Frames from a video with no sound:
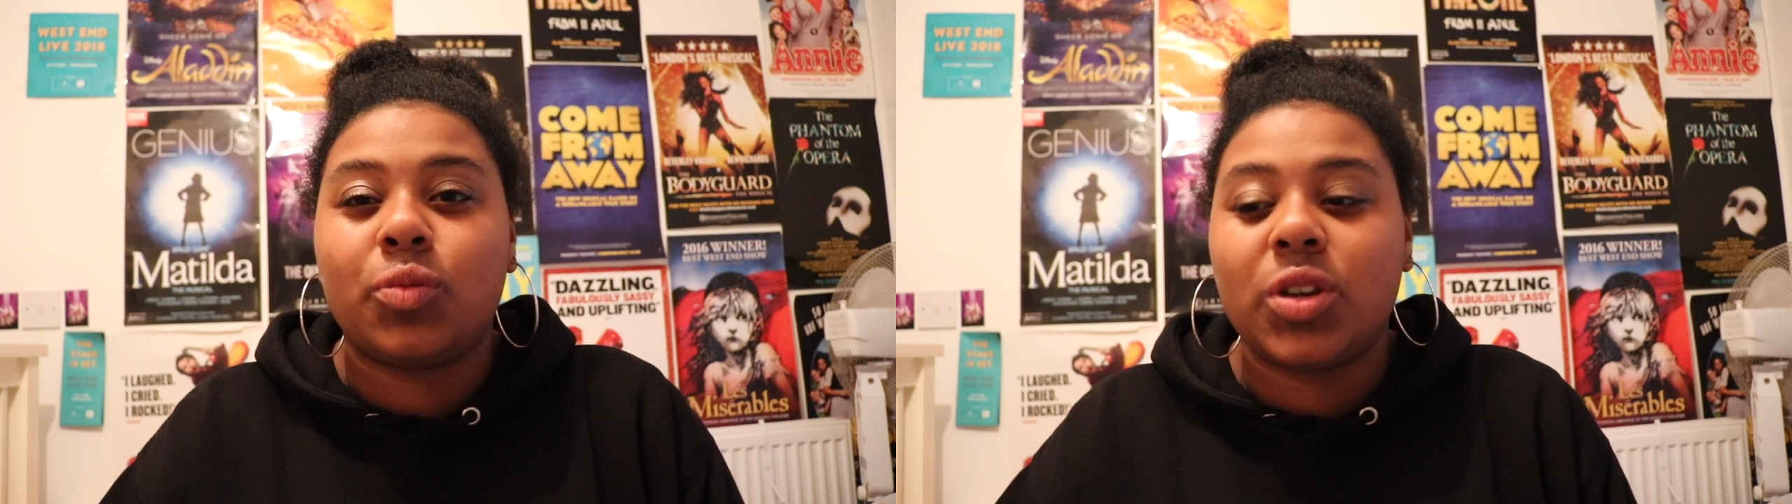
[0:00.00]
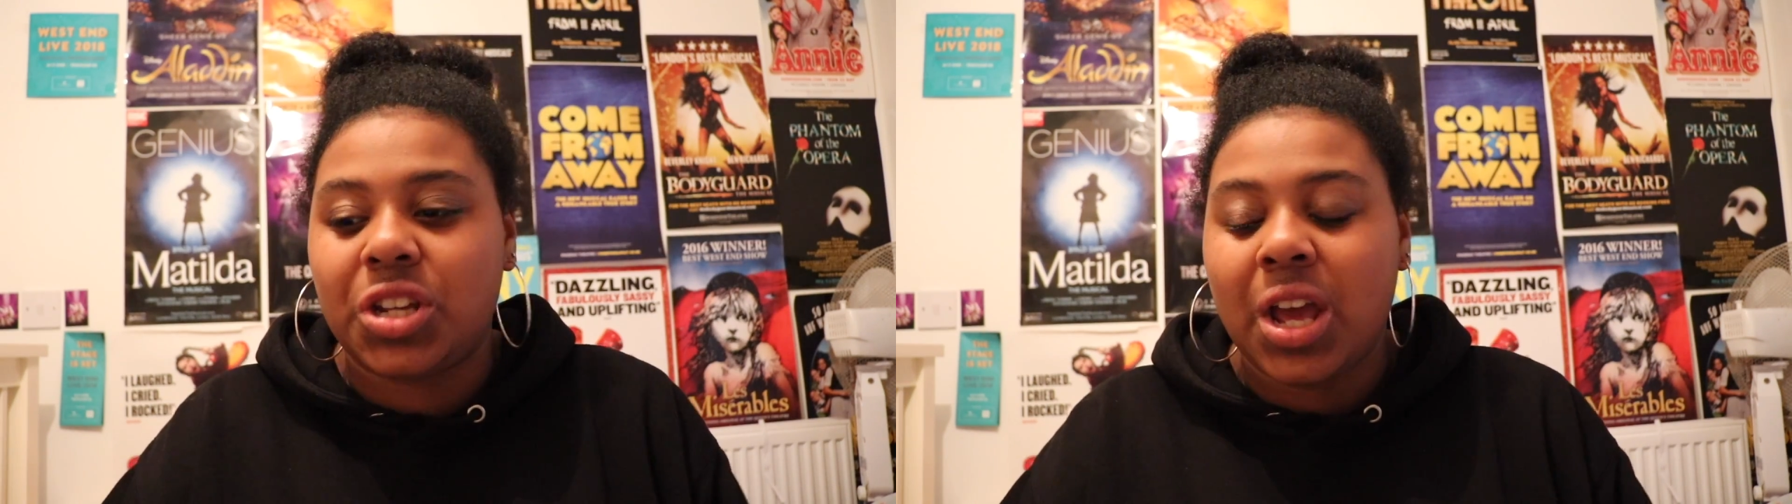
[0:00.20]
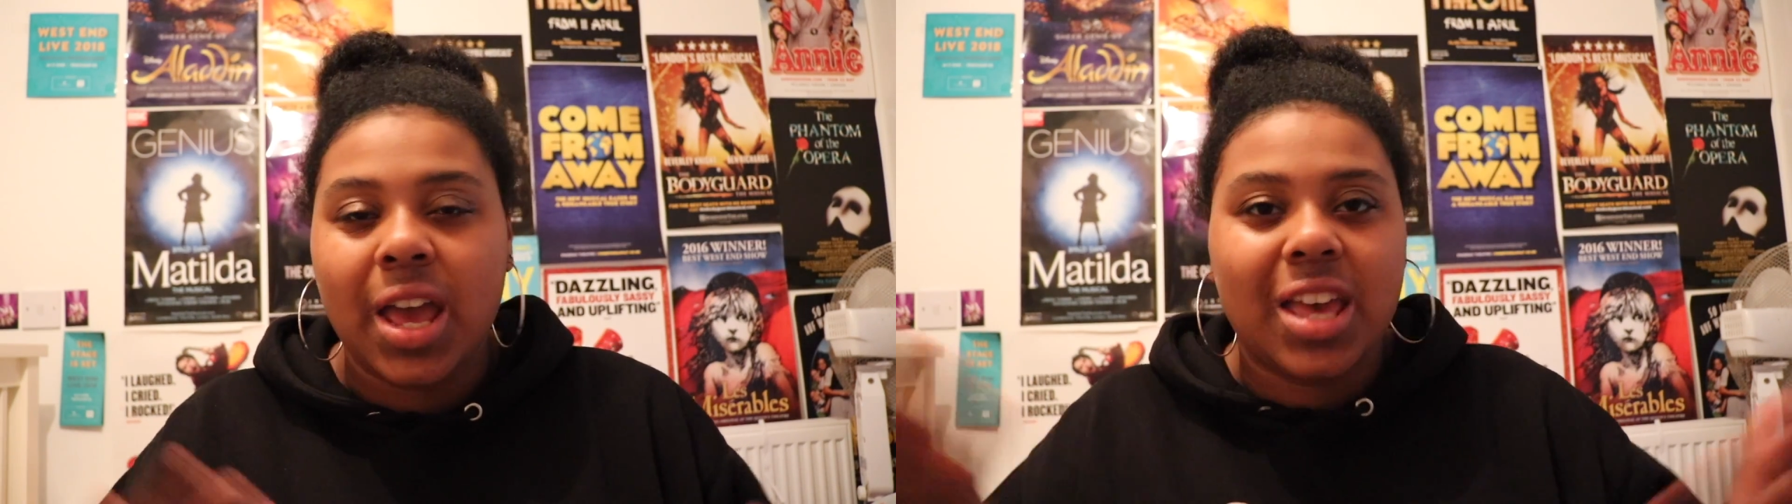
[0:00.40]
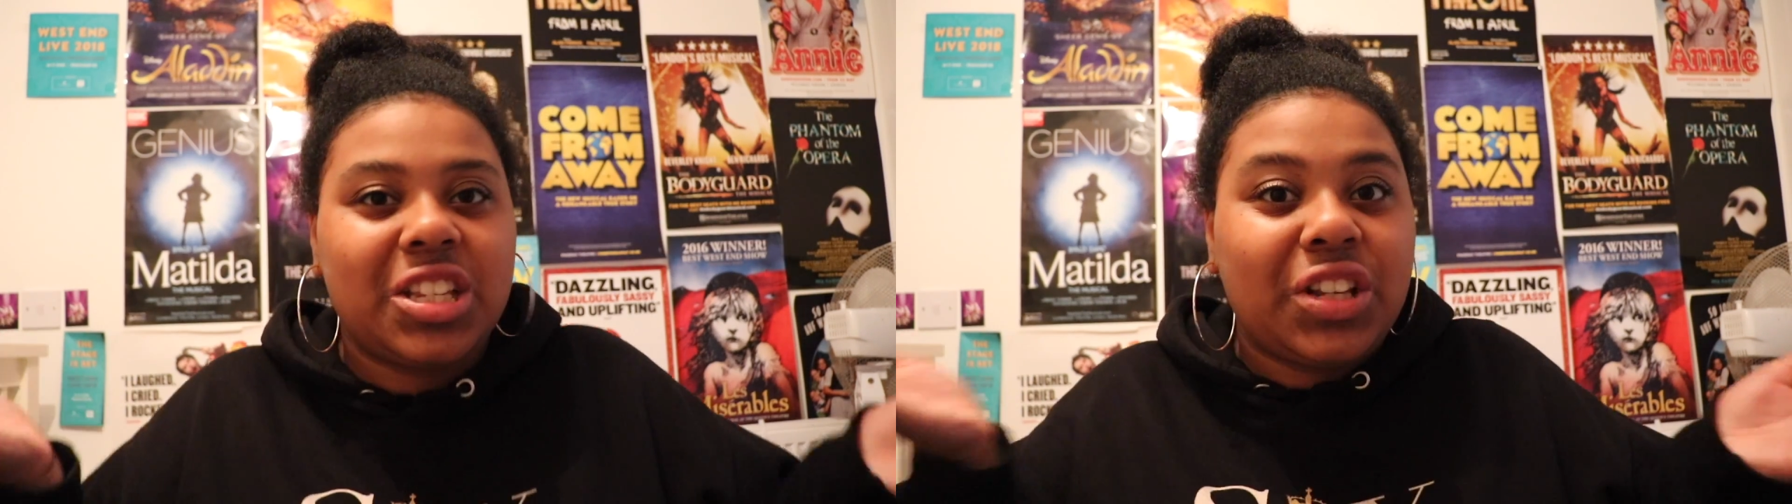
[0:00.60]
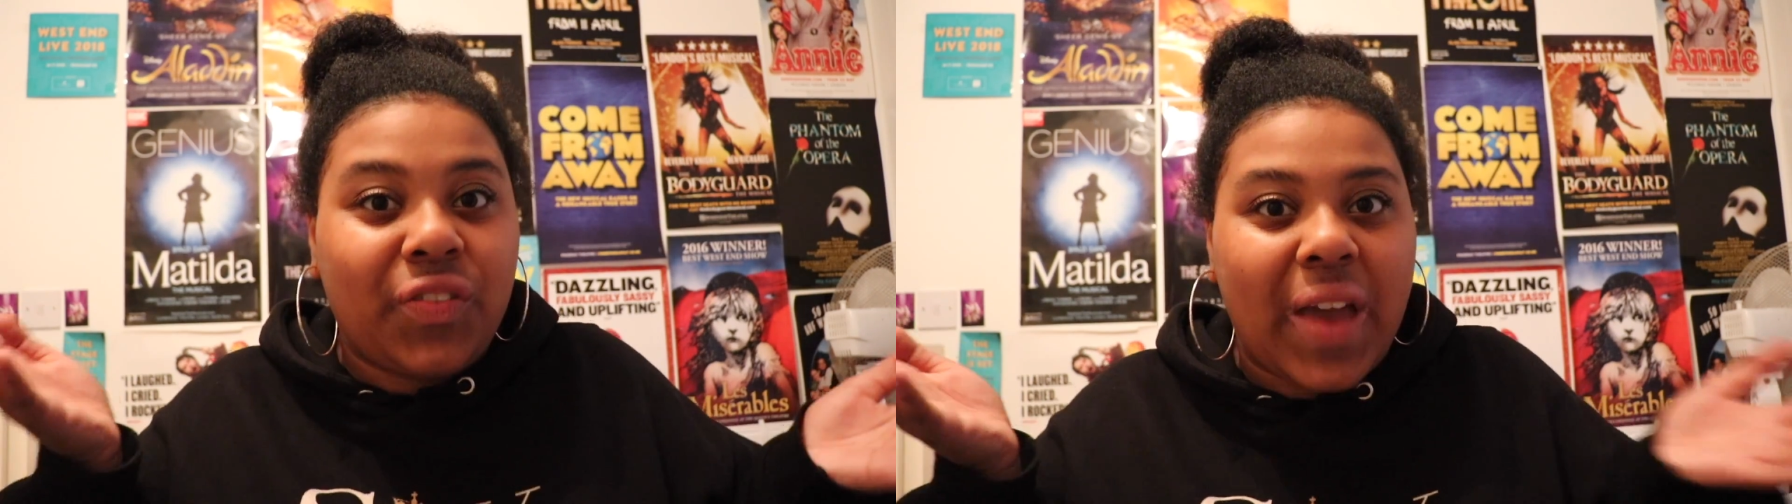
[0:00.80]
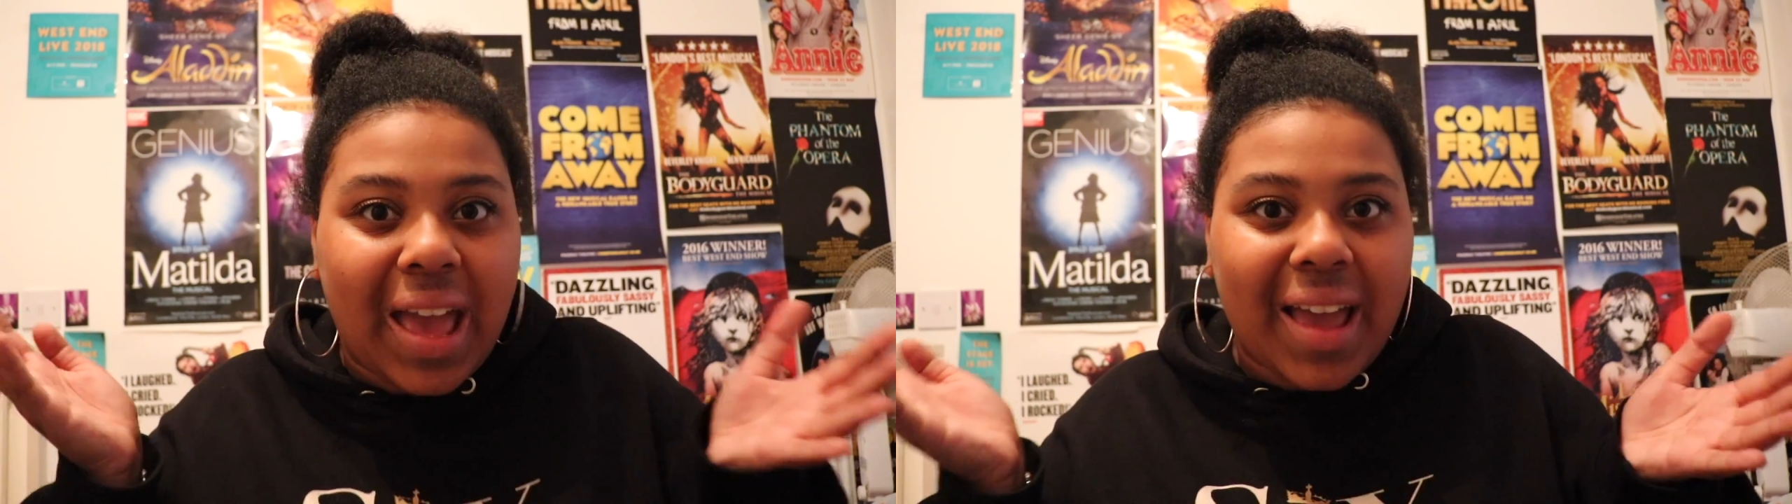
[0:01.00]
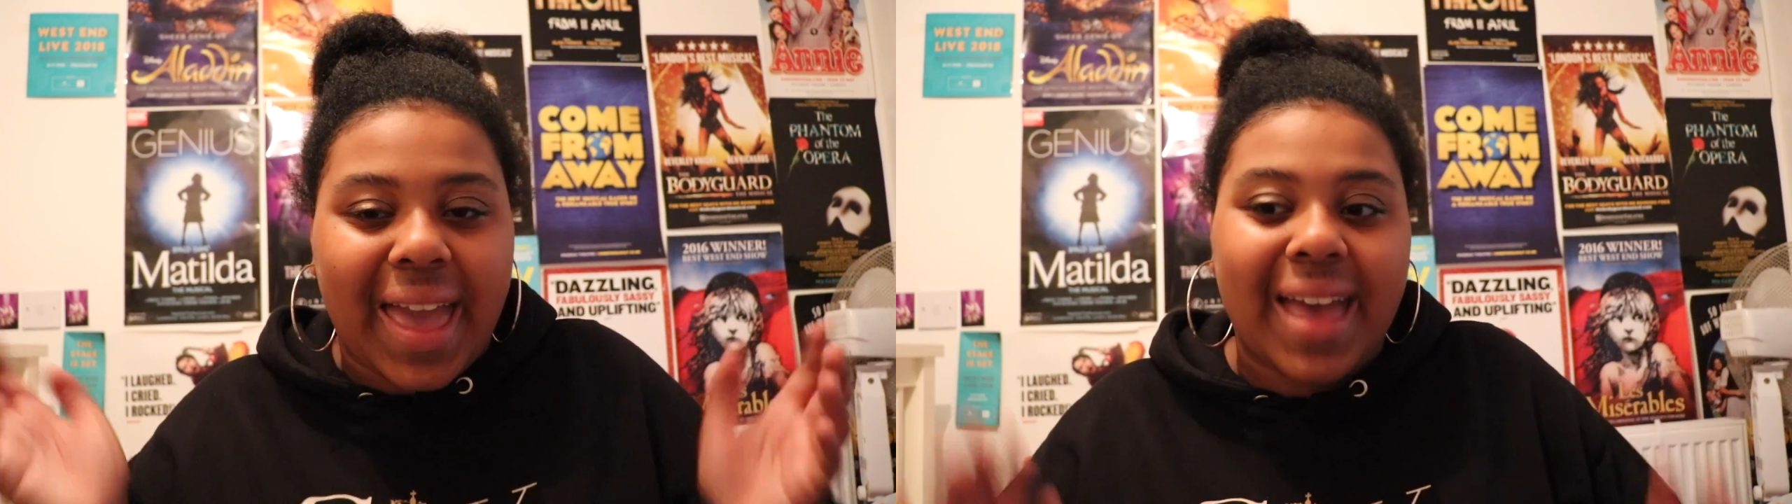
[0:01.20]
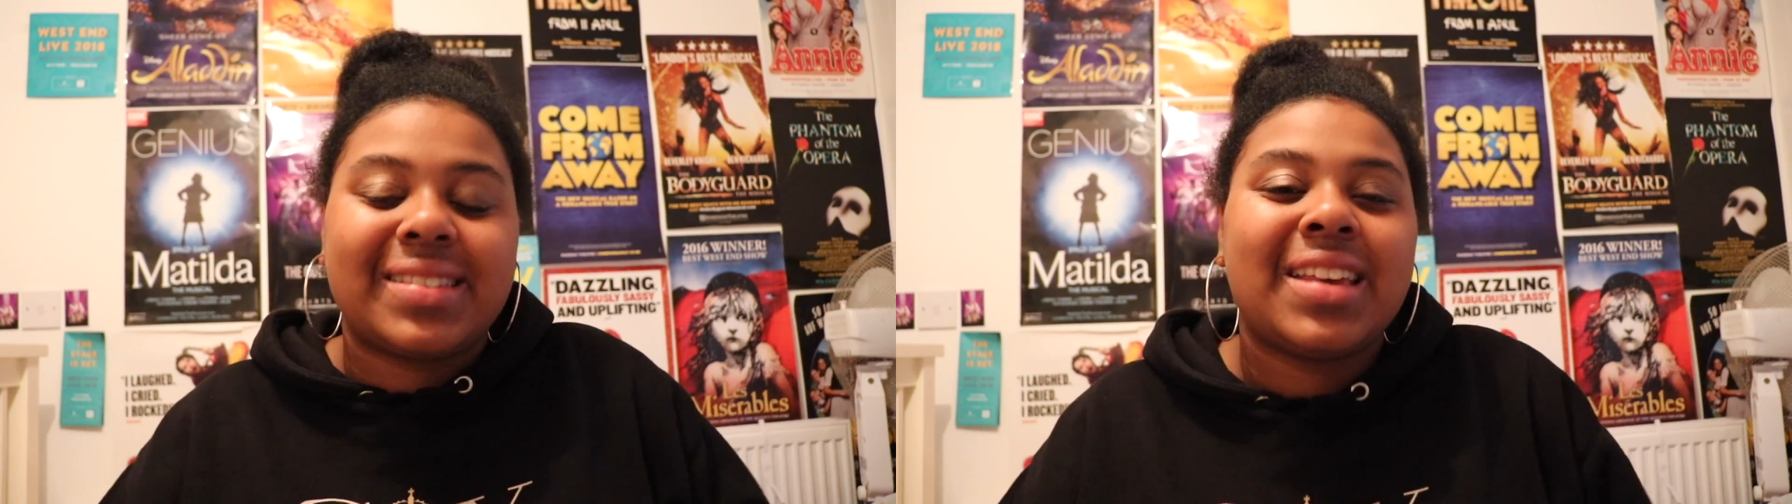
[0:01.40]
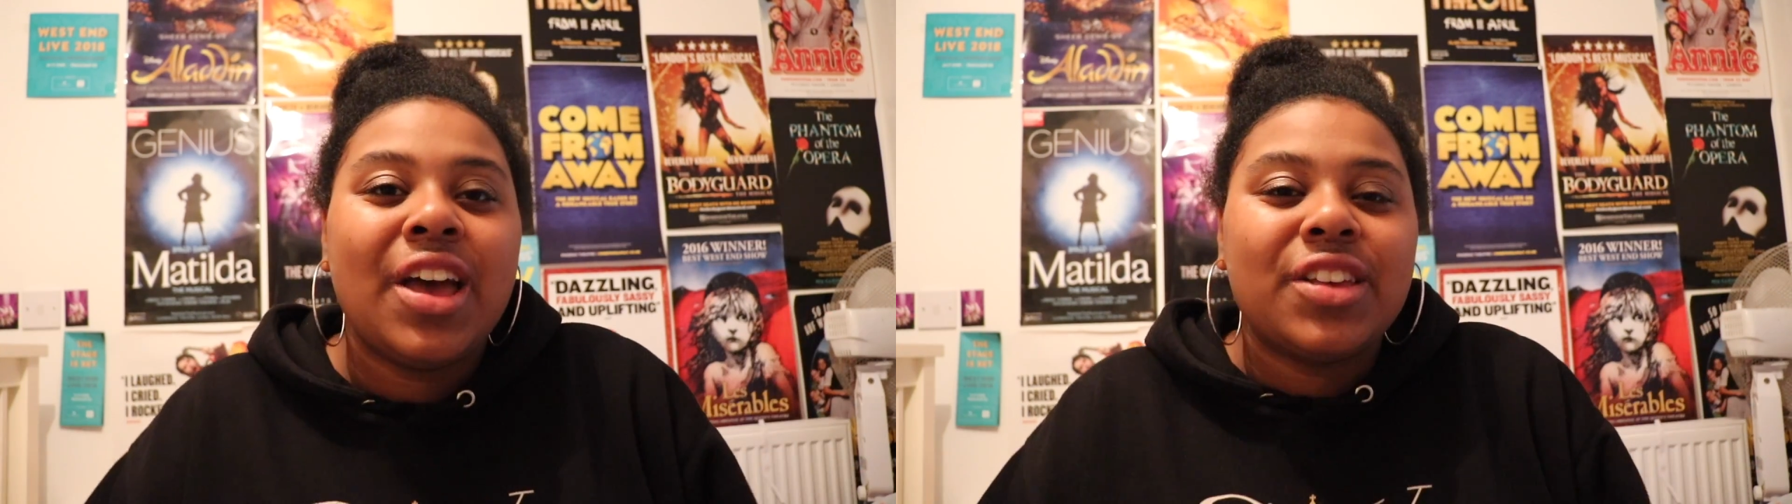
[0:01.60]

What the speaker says: which is just fate, I guess.